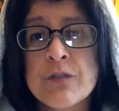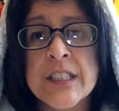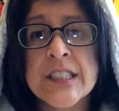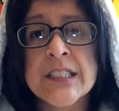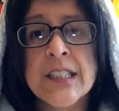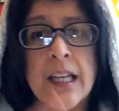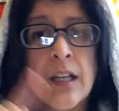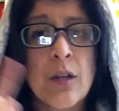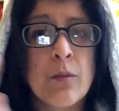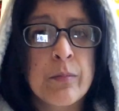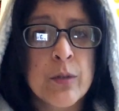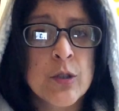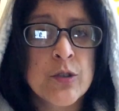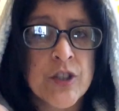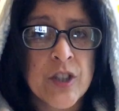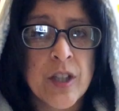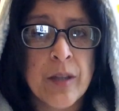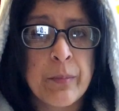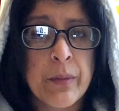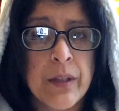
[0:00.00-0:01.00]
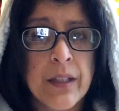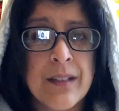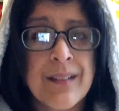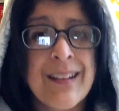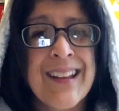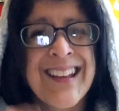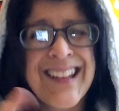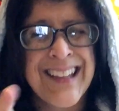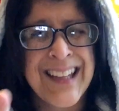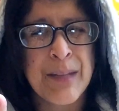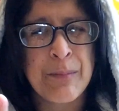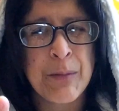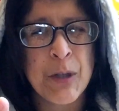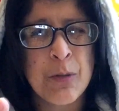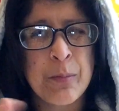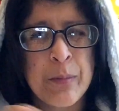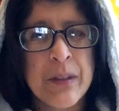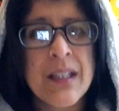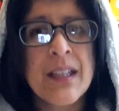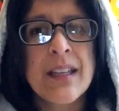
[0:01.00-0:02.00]
retail plus shipping. Hit me
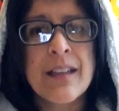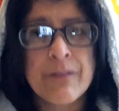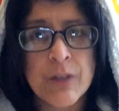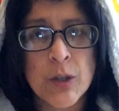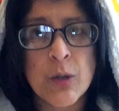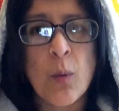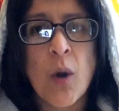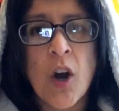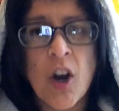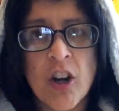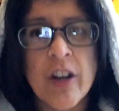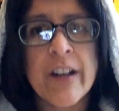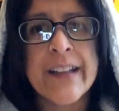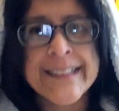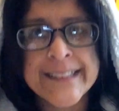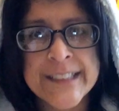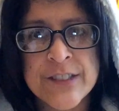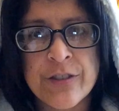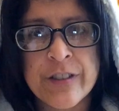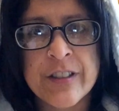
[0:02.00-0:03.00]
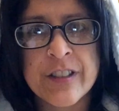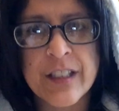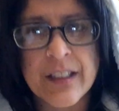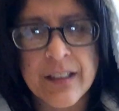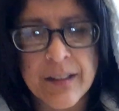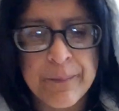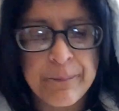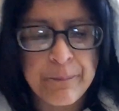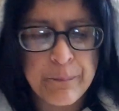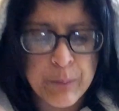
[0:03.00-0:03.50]
up if you are interested.